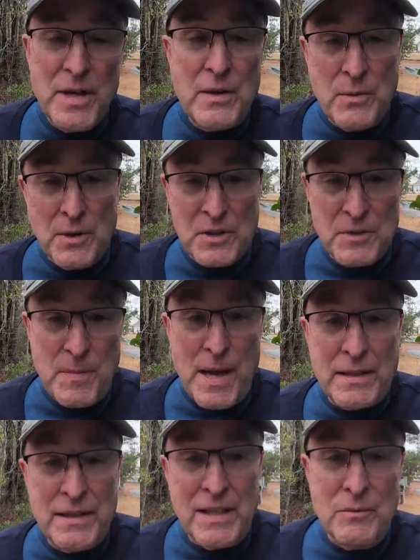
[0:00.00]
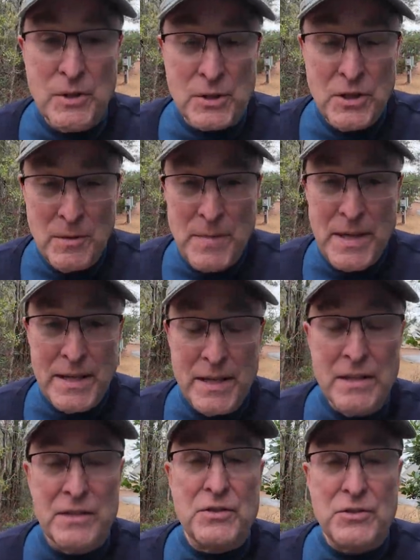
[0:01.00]
week we're expecting what could be
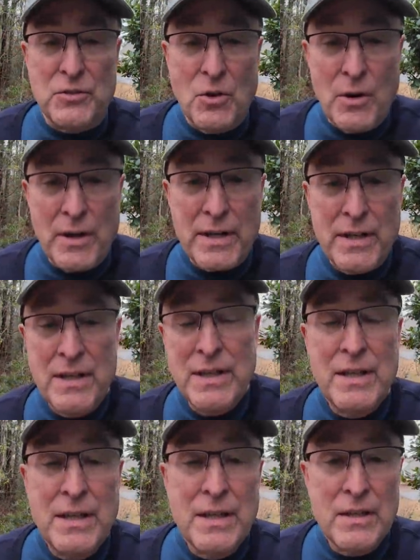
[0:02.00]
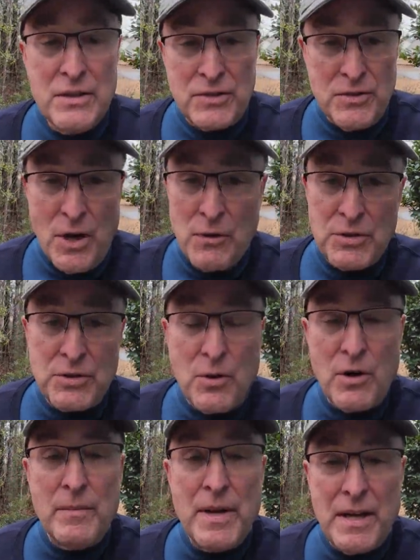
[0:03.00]
an historic
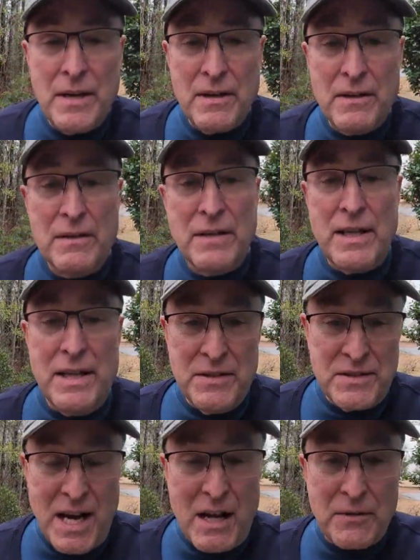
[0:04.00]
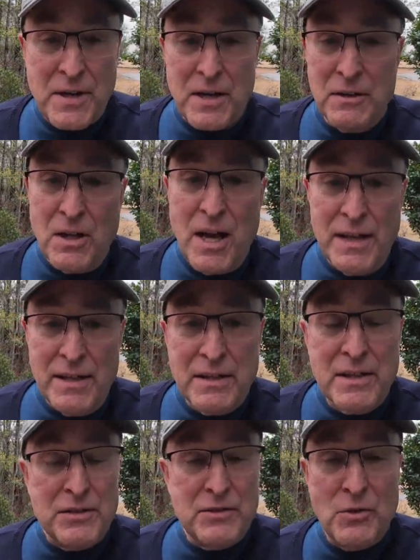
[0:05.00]
snowstorm here in South Carolina.
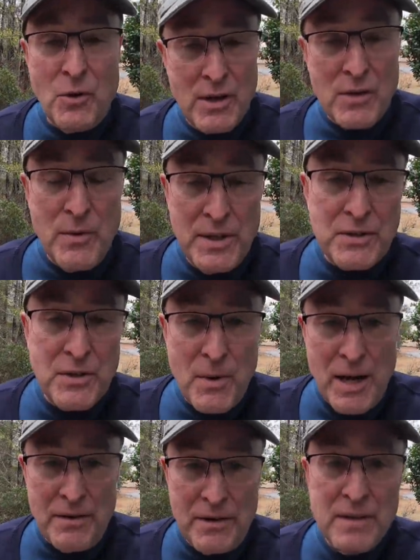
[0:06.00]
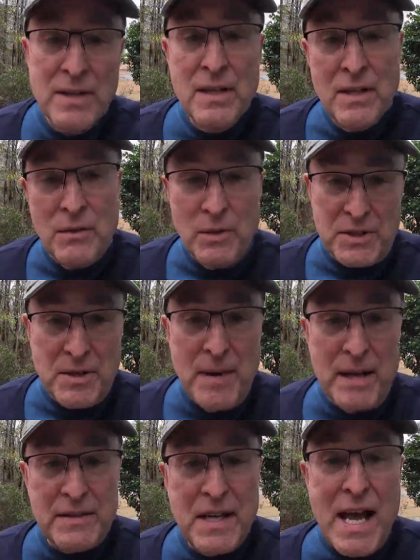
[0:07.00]
Historic winter weather. What's
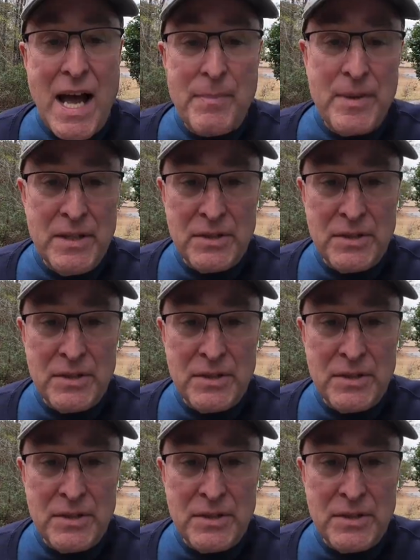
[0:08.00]
about to happen